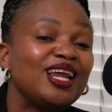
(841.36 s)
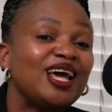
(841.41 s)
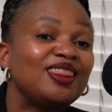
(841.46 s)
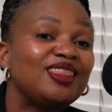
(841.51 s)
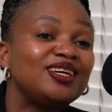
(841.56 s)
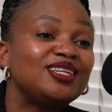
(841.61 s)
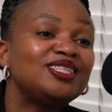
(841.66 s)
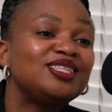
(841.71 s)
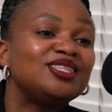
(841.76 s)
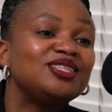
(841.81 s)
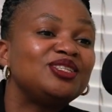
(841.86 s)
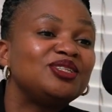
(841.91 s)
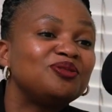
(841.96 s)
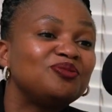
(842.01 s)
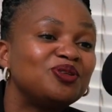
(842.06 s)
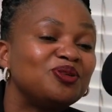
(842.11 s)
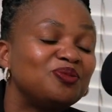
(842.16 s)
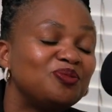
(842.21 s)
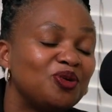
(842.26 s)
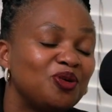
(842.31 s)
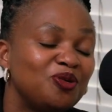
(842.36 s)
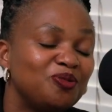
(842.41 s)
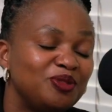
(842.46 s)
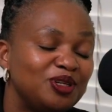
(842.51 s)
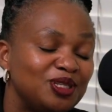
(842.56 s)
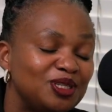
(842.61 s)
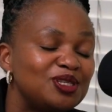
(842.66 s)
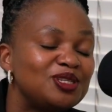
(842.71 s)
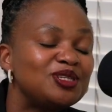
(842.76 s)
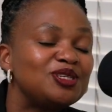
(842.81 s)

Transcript: another teachable moment.